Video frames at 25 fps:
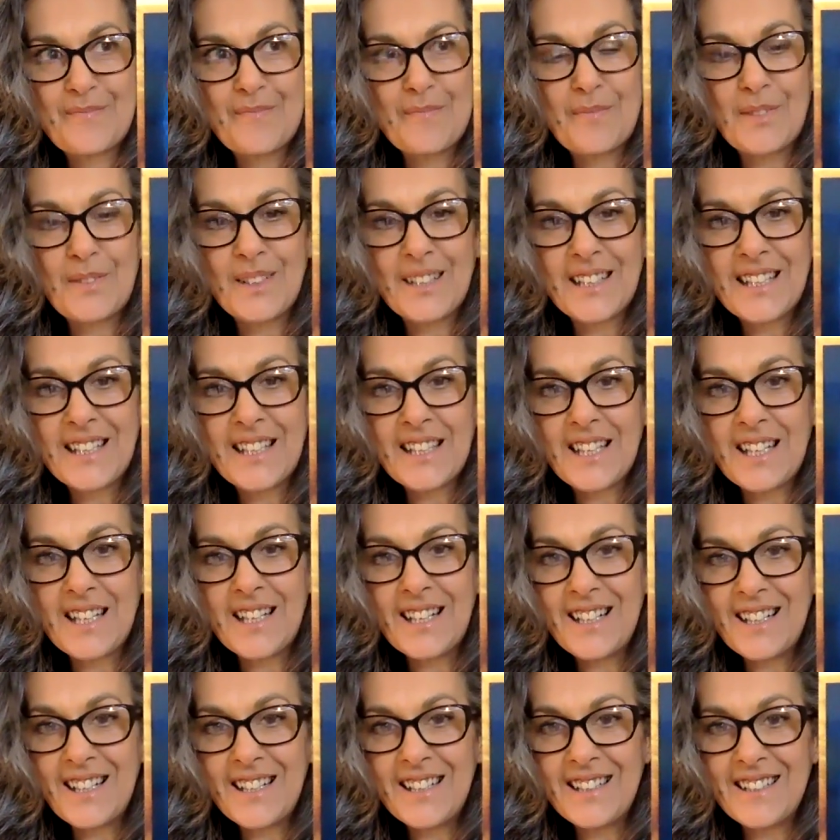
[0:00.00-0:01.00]
bringing the
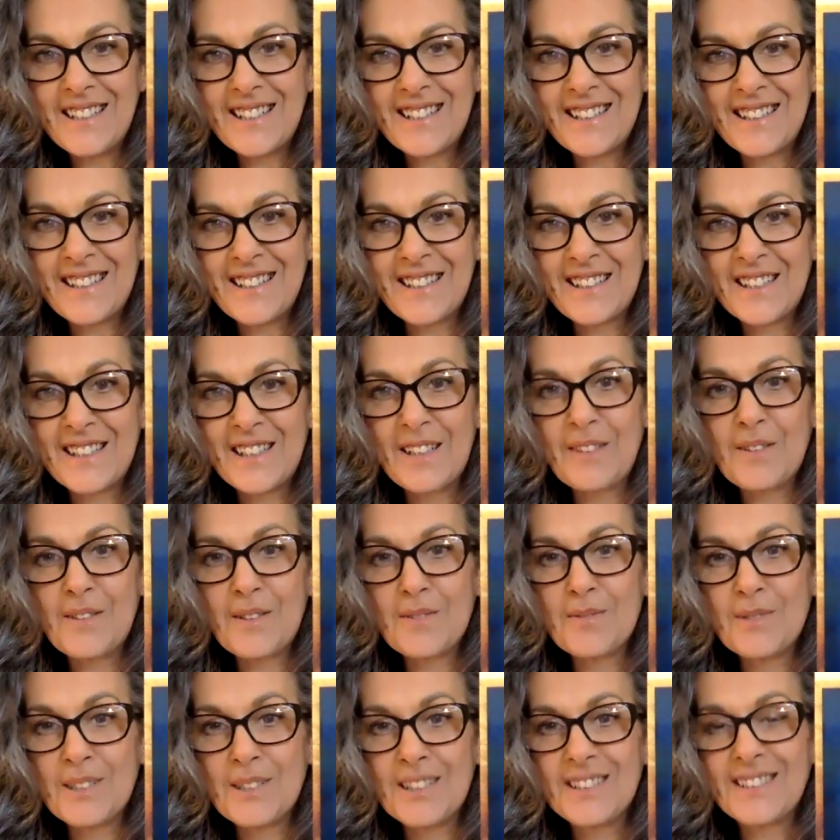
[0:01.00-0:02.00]
higher and the
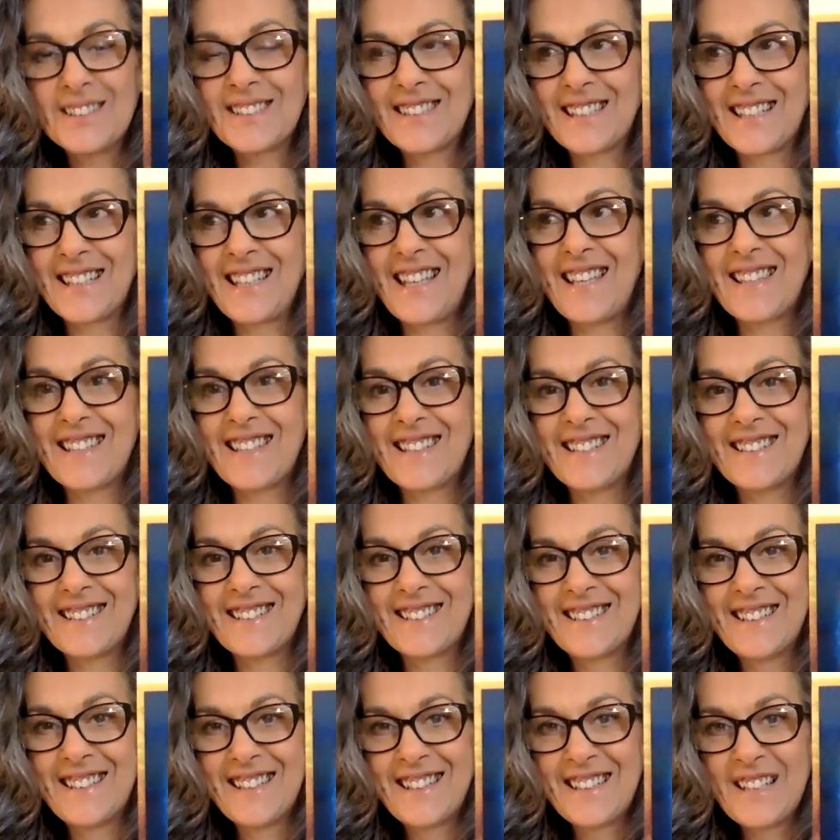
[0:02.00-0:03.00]
lower world together,
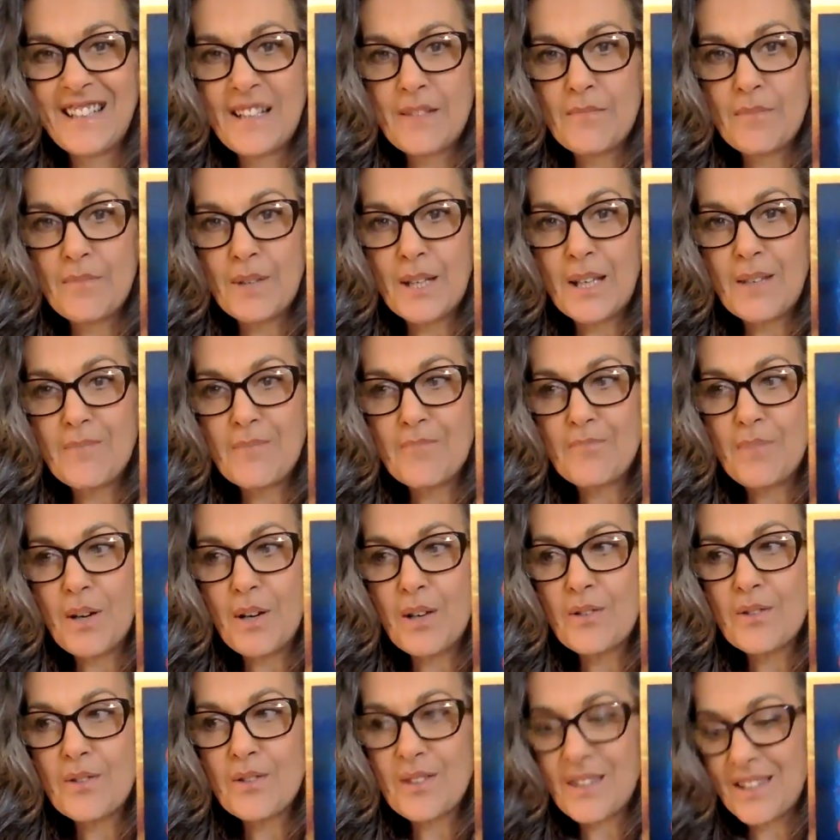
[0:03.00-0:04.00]
bringing
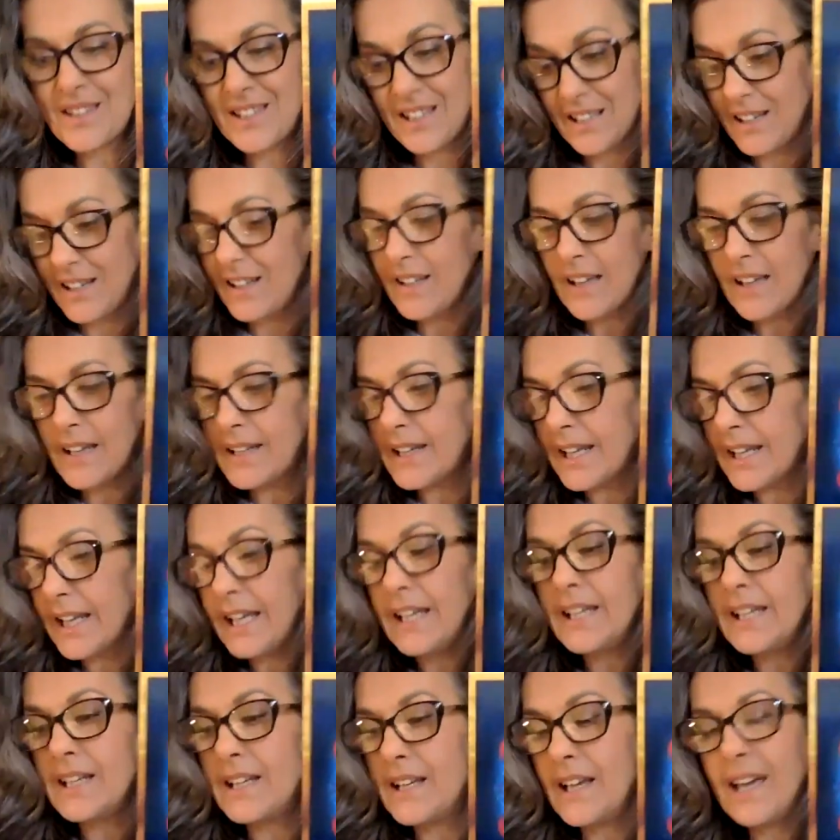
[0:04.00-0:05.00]
both, and
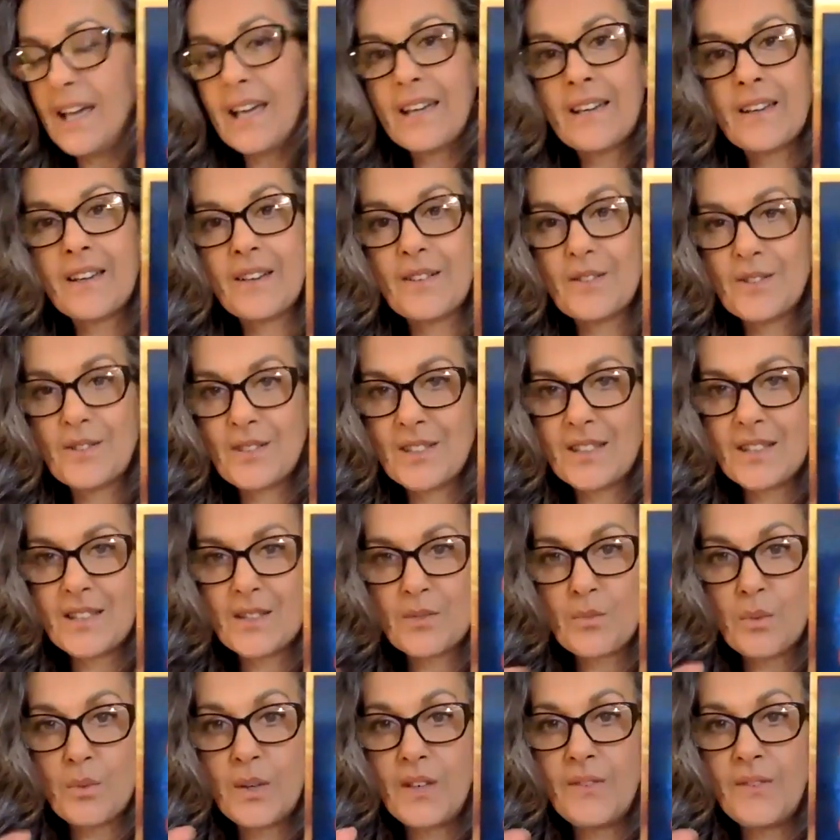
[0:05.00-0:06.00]
again, it echoes
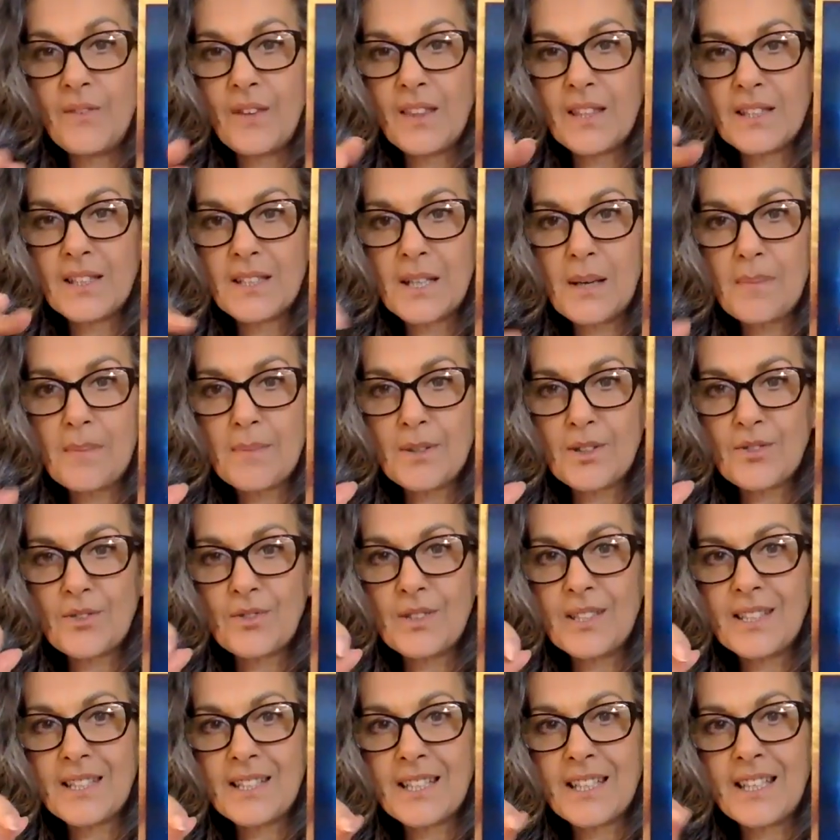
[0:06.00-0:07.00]
this weaving the
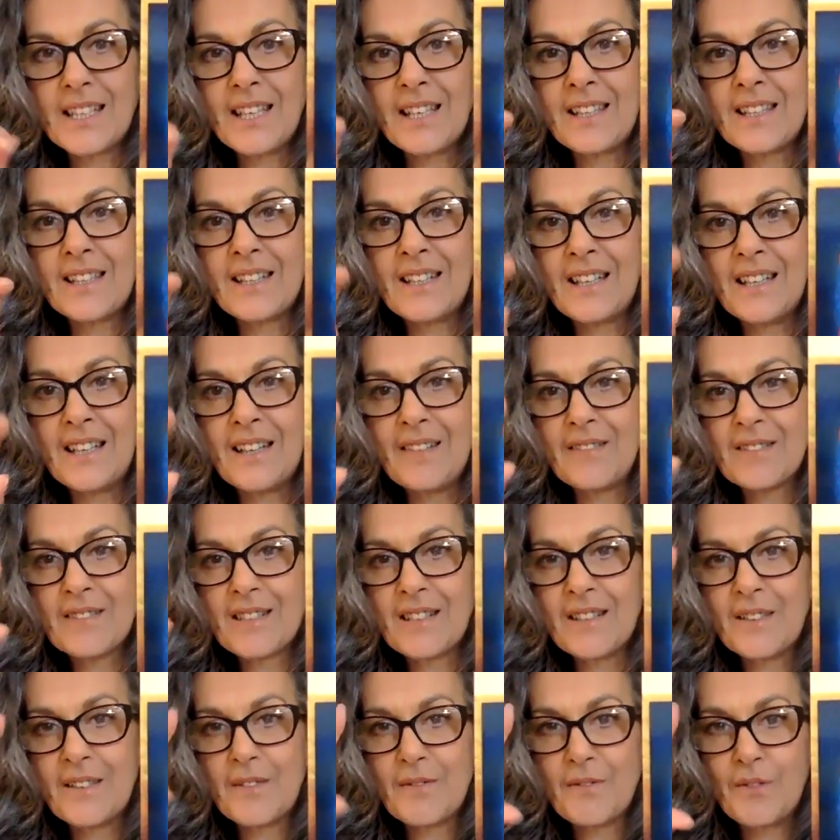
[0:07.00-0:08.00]
tapestries together now. It's
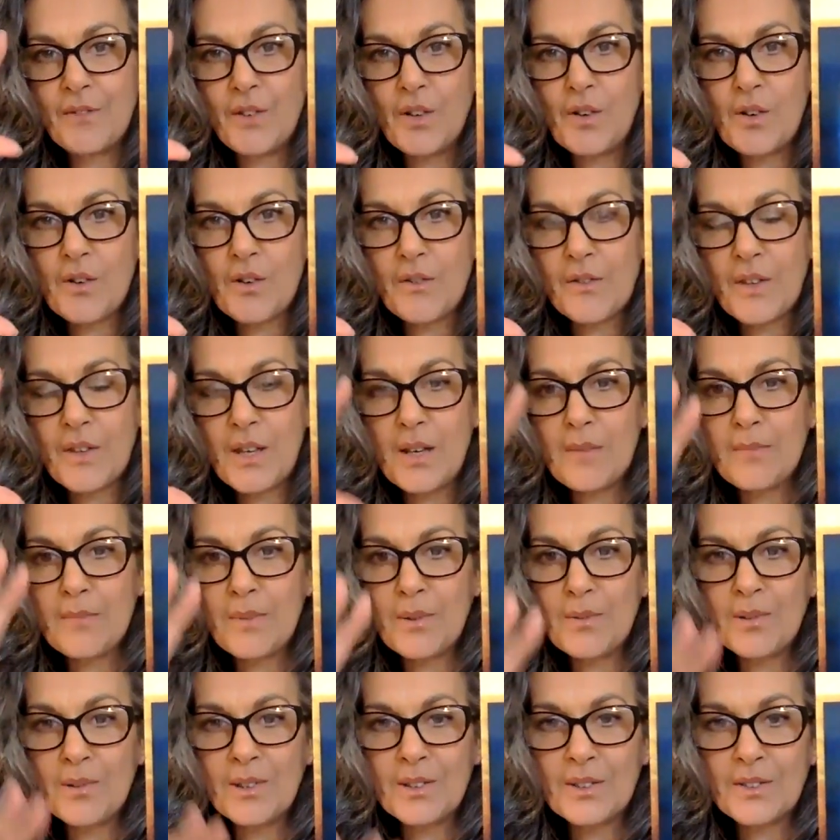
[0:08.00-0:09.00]
like the 4 of the
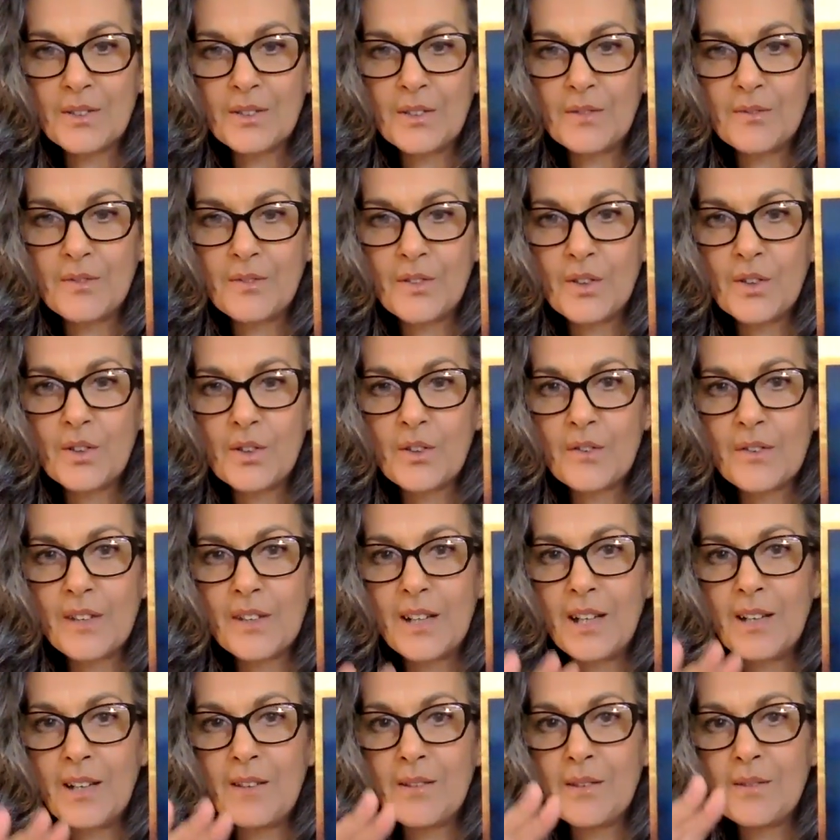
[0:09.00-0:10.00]
upper world and the 4 of the
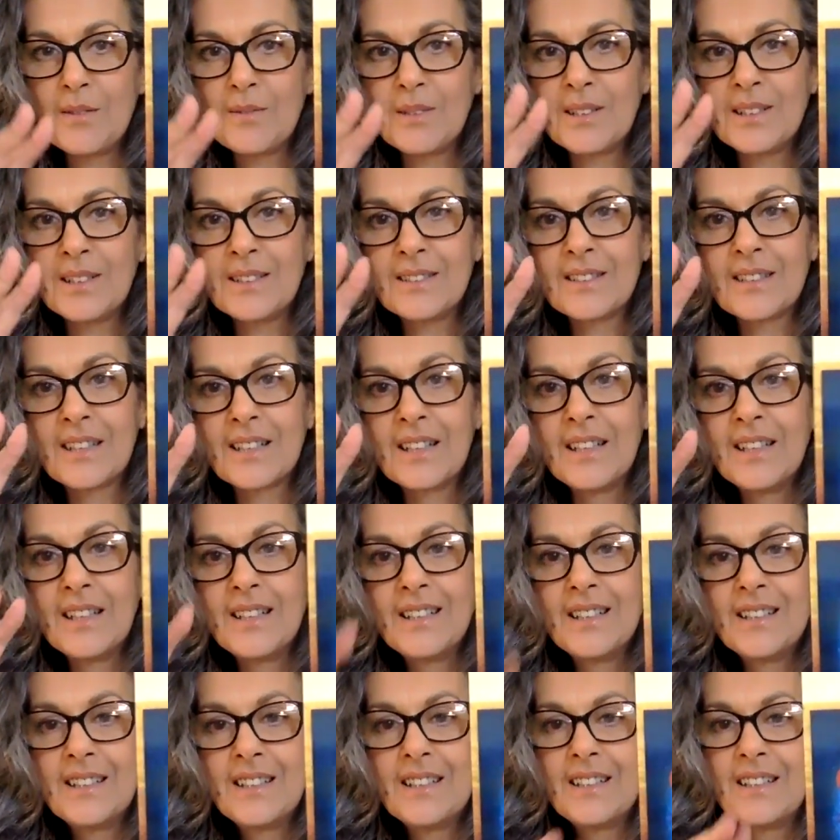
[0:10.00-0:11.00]
lower world
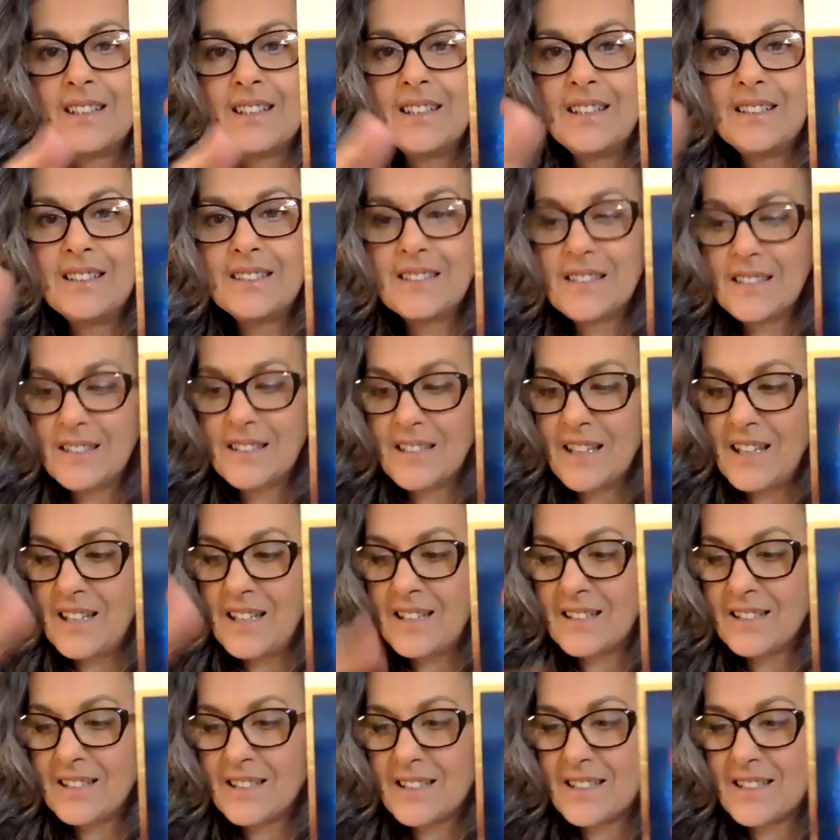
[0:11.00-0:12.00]
into the